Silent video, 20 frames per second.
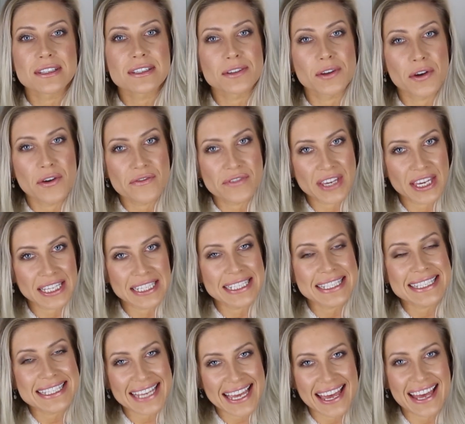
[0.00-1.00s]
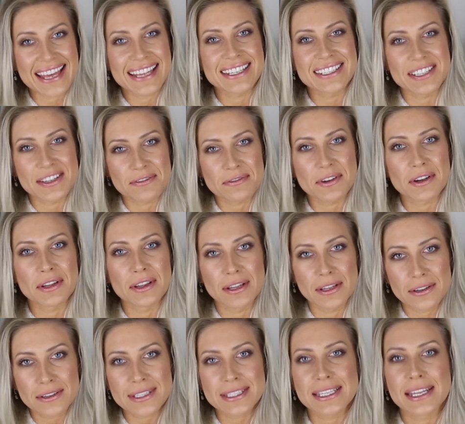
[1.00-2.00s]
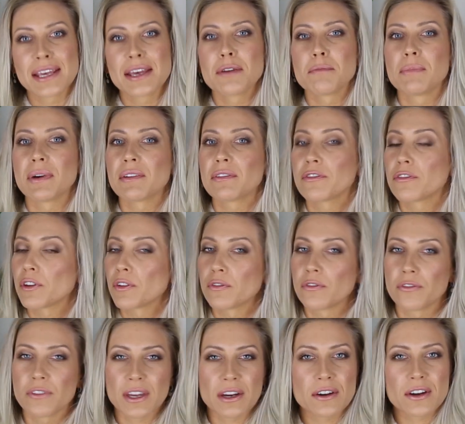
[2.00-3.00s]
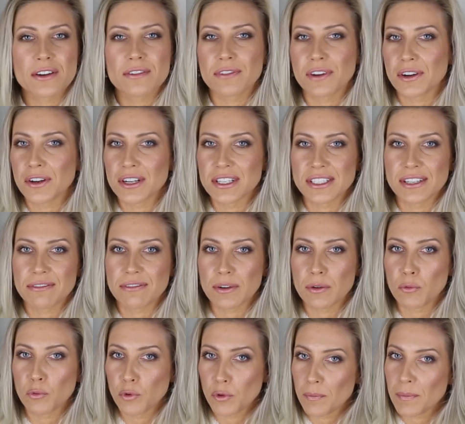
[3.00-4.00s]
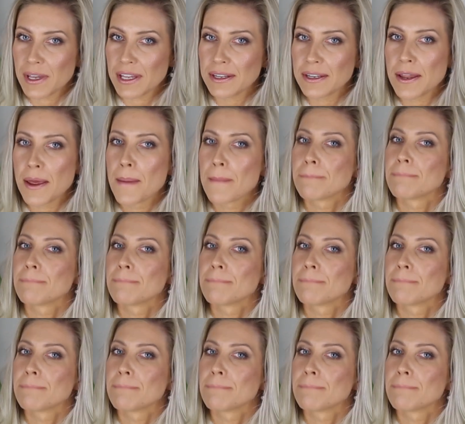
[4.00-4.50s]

So I've got 10 different looks but for very different women,